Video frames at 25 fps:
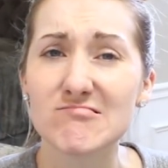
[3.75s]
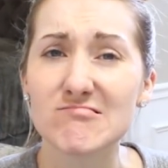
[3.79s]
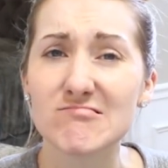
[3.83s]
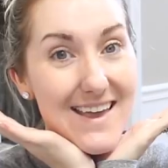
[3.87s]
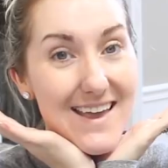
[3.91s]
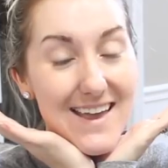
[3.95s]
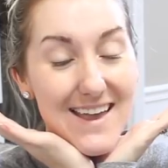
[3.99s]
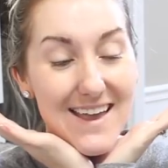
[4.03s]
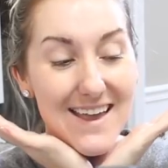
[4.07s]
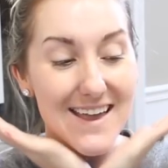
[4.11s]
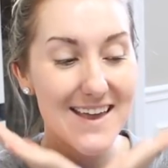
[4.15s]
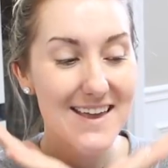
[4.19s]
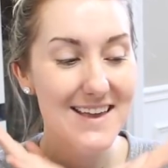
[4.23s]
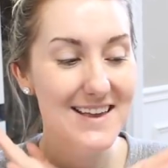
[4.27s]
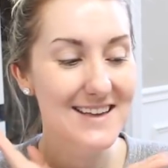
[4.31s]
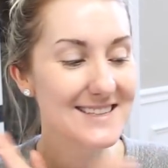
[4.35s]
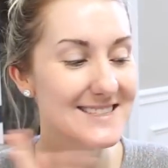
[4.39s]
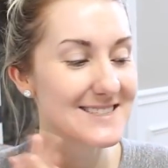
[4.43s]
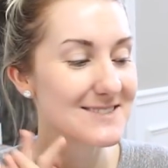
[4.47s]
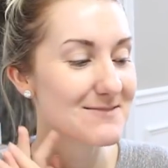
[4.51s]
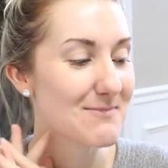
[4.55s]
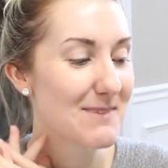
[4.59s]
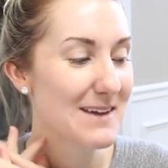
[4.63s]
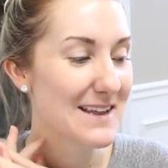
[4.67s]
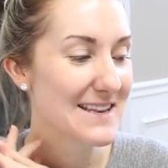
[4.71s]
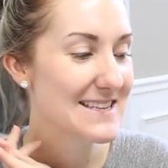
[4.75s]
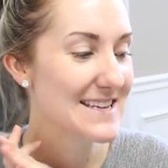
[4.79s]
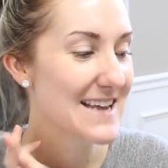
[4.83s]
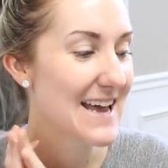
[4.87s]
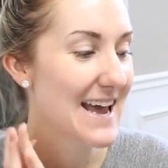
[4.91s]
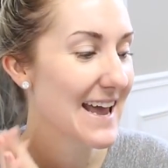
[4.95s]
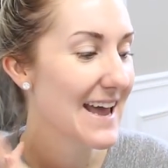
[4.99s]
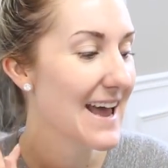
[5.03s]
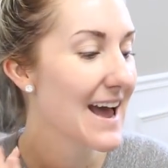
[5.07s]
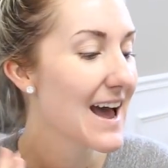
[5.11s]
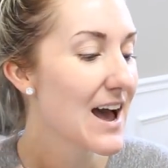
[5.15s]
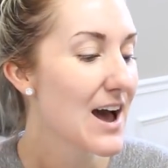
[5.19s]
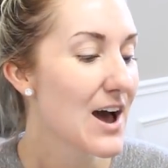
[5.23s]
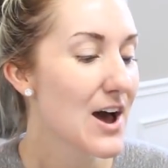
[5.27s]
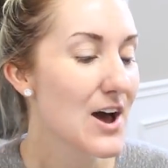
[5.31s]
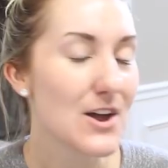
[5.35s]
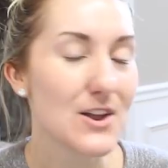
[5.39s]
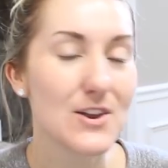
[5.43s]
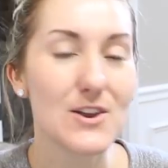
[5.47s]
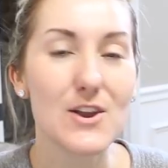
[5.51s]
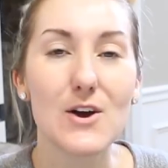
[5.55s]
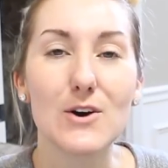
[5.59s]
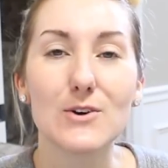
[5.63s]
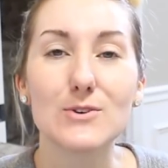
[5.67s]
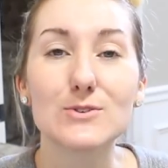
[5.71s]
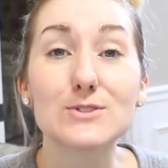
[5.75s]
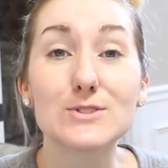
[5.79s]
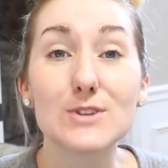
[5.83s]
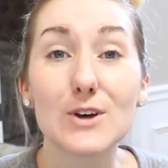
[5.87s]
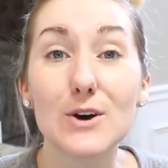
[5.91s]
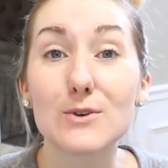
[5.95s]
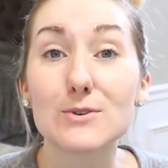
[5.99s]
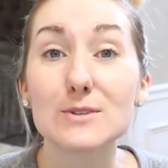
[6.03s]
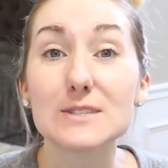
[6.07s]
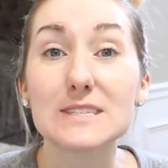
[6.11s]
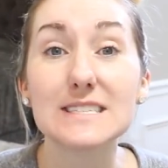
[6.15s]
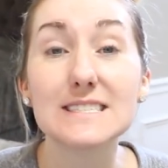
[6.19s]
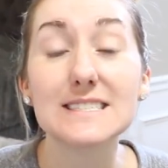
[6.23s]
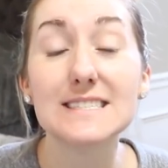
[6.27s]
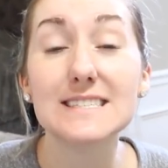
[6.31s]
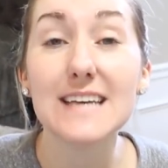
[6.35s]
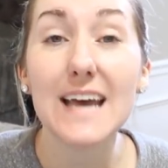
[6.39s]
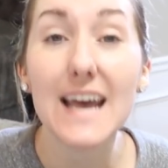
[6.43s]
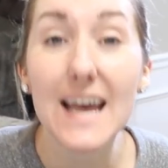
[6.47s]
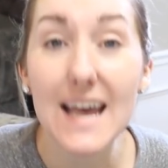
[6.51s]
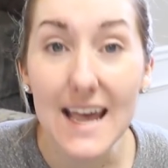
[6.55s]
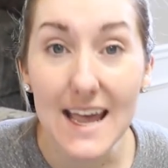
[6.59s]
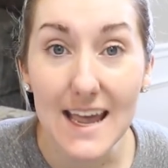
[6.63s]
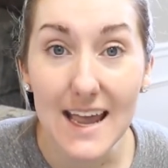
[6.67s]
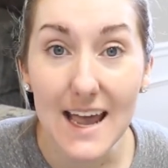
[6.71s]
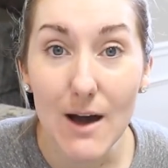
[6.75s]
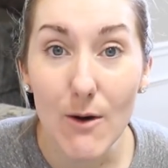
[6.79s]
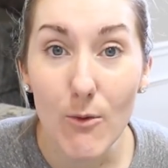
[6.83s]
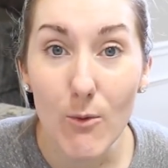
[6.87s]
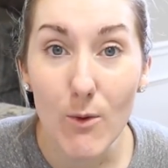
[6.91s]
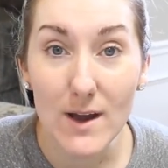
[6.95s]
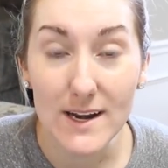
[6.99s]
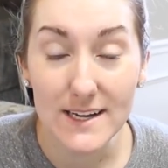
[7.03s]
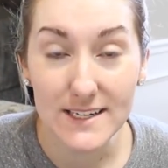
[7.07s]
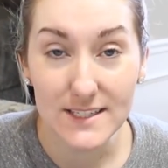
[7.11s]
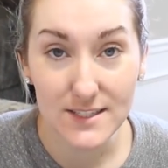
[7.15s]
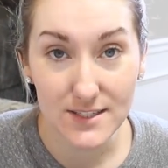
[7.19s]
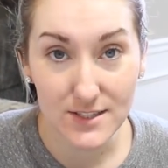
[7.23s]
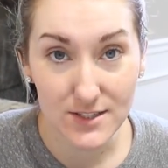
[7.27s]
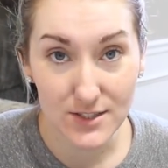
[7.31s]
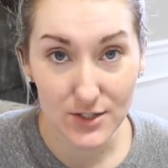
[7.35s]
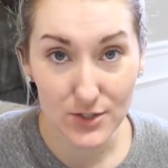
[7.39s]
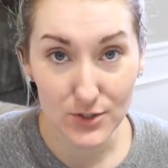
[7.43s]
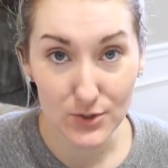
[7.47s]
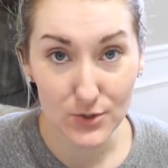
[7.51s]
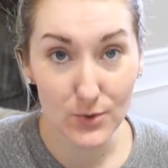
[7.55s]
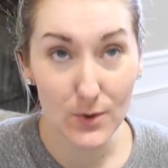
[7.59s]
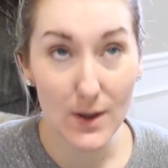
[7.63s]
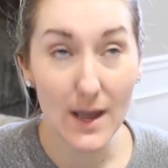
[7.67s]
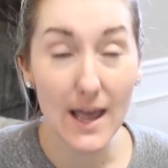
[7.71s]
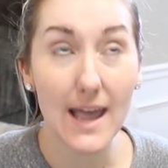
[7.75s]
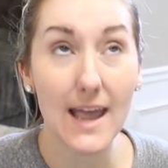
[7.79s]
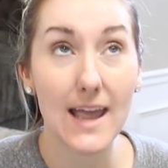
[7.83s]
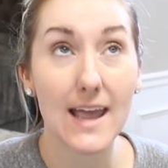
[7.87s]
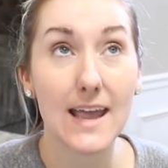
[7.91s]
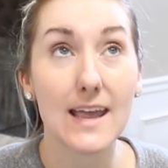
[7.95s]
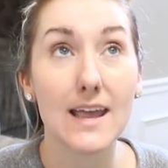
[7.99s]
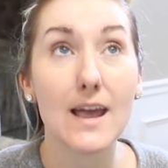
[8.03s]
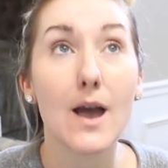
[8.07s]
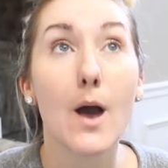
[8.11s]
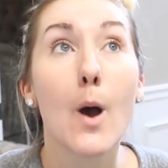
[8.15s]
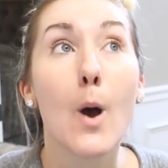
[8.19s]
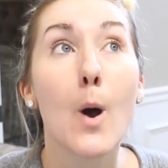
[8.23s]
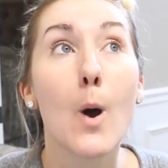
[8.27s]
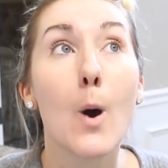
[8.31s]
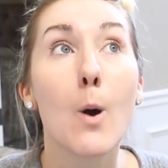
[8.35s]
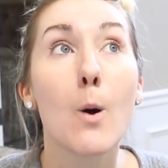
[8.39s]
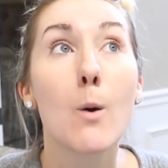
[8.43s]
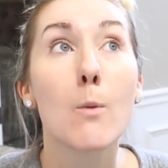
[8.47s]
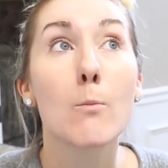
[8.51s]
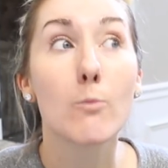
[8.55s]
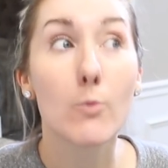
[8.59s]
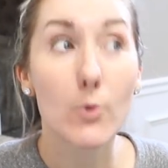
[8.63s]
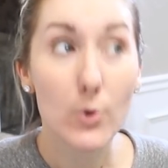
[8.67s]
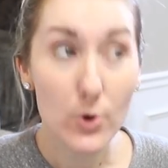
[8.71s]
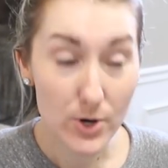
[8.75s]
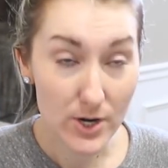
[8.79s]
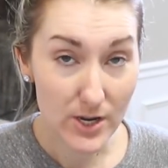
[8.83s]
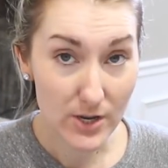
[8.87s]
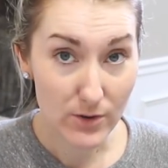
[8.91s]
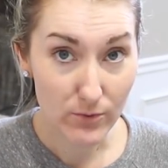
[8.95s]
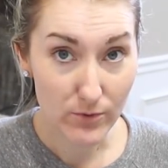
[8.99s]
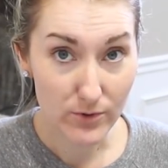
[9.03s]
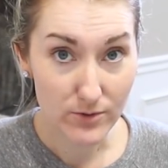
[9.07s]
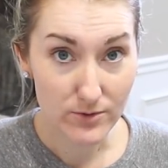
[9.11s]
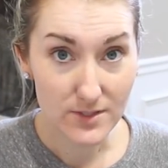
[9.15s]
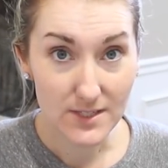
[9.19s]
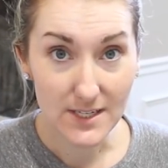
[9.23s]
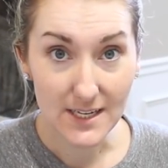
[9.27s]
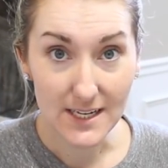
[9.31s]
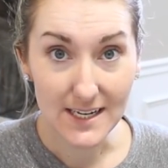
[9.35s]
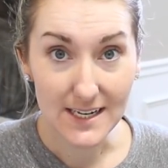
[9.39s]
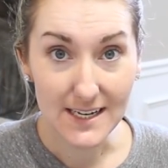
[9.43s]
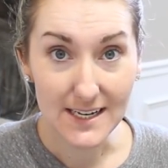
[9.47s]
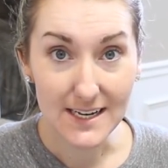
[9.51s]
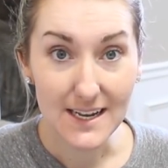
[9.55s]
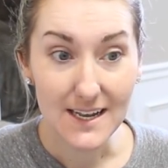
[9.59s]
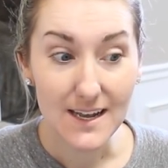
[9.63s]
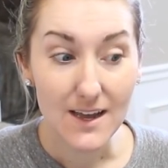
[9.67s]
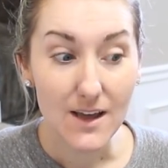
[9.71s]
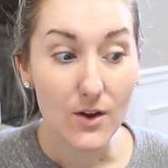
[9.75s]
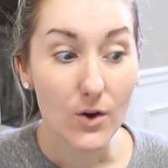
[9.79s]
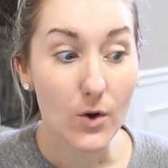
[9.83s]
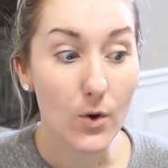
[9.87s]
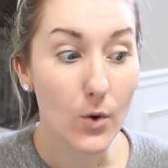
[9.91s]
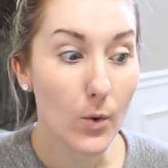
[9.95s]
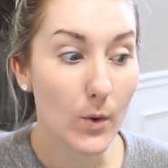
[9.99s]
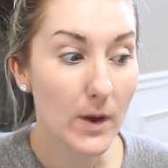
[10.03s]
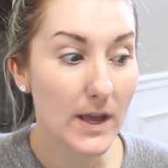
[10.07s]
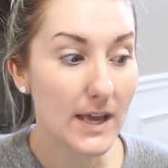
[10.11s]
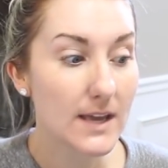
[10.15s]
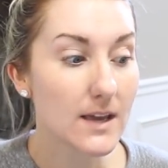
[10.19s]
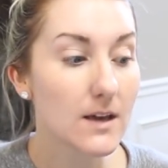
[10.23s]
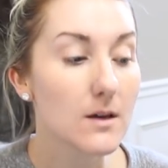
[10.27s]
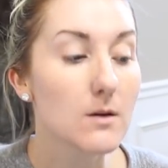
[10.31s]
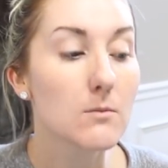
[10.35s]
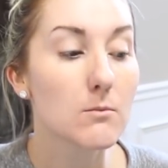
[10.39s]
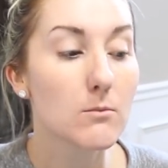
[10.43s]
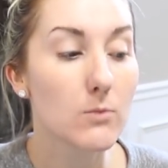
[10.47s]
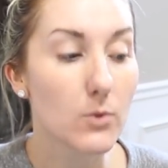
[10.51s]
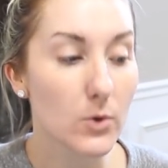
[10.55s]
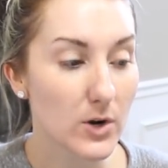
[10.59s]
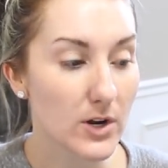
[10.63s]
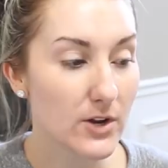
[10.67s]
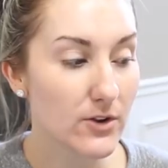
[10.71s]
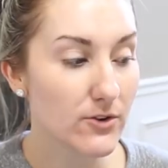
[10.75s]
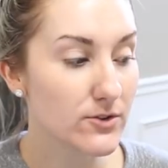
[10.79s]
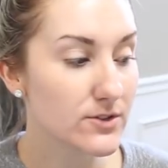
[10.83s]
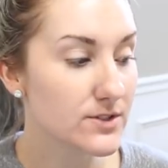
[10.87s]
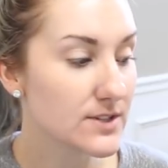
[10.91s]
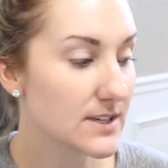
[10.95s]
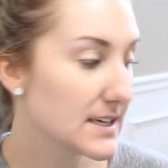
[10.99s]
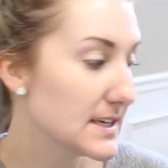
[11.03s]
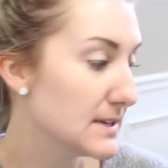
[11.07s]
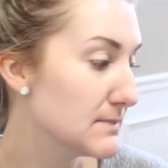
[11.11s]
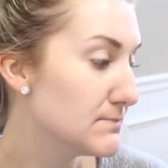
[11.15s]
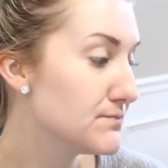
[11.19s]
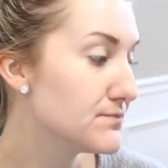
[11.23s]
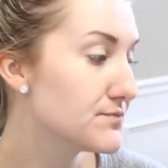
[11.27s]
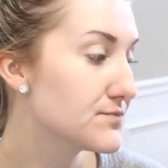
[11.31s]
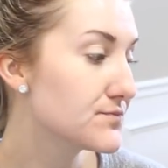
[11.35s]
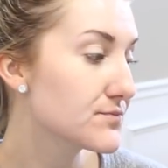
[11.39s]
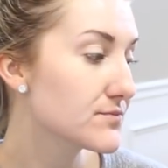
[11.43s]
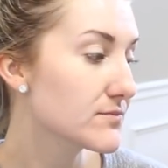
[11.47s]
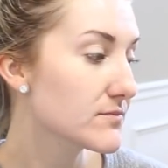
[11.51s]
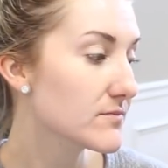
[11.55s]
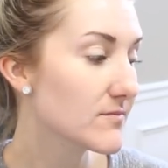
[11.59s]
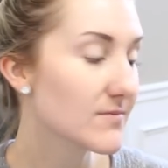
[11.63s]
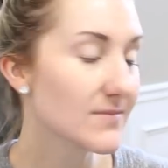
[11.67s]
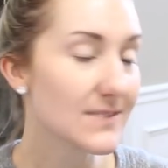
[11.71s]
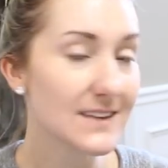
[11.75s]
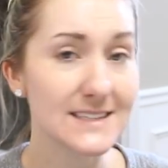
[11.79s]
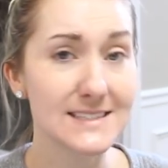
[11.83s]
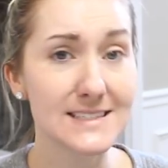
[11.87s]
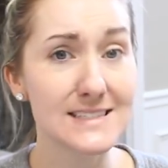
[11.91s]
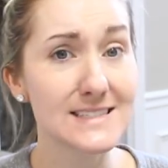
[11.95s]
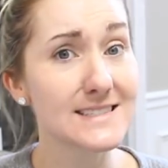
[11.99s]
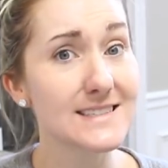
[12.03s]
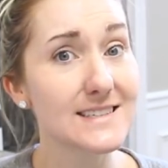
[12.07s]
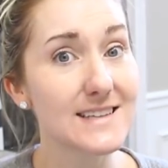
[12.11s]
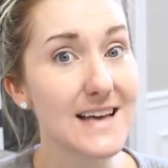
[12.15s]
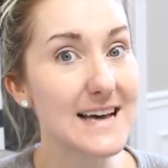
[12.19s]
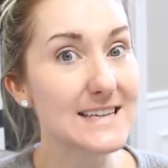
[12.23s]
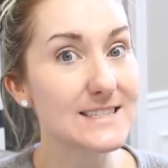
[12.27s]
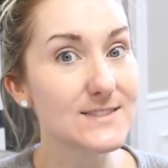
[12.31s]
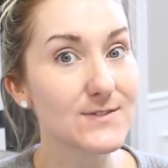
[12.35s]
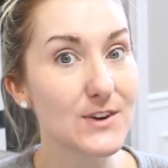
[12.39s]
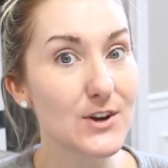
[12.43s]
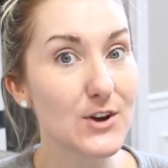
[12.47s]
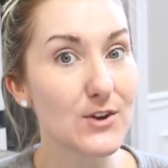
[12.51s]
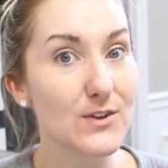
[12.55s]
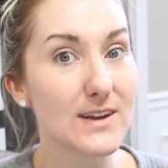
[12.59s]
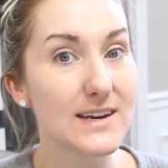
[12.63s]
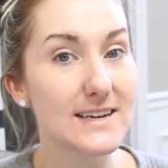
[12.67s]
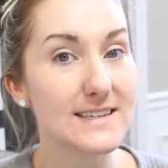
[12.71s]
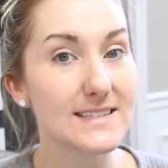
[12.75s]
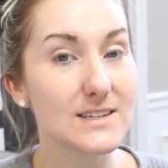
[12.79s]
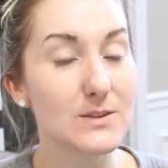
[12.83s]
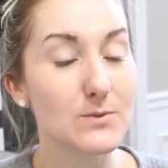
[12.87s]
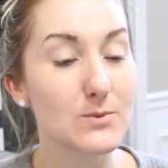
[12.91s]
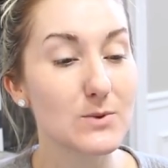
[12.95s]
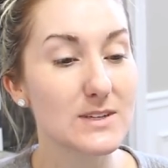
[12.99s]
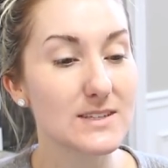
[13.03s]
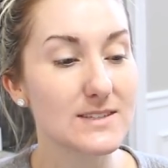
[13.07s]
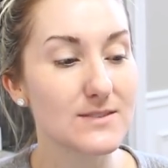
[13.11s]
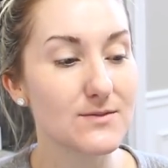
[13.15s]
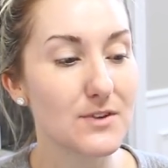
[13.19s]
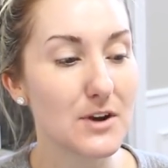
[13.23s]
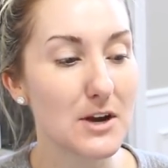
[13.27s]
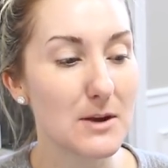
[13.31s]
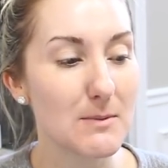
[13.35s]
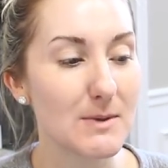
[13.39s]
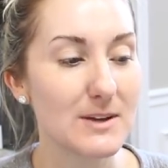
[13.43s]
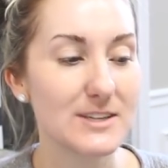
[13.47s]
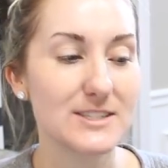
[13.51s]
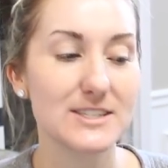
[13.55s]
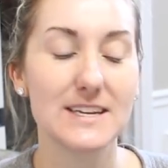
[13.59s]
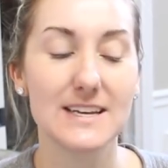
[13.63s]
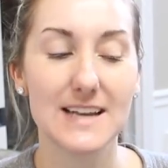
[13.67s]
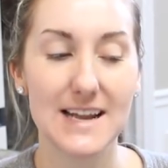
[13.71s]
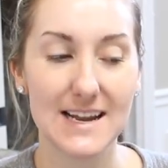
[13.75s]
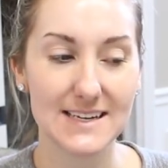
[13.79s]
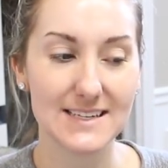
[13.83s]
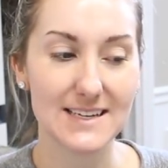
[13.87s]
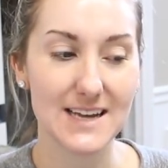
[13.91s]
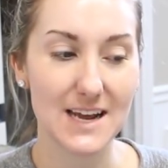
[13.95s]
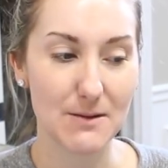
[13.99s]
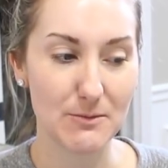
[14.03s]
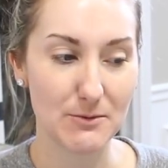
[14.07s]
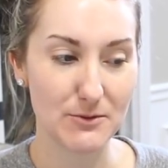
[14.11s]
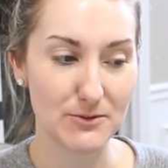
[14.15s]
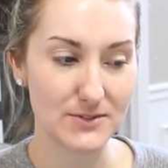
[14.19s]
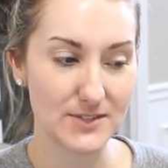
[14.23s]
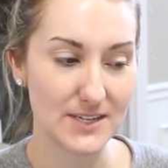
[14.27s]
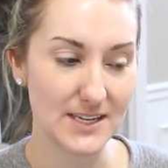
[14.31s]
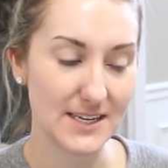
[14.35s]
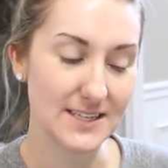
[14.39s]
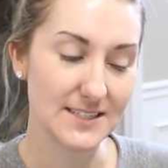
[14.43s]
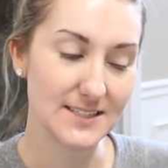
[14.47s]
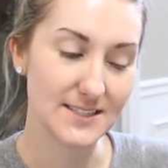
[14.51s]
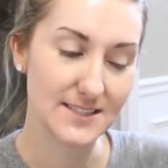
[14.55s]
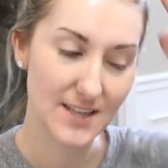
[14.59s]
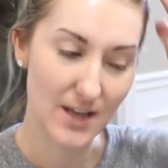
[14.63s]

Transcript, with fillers: Yay, it's Monday. No, so today I wanted to do a morning routine, quick morning routine, since the last video that I did was very much a nighttime routine.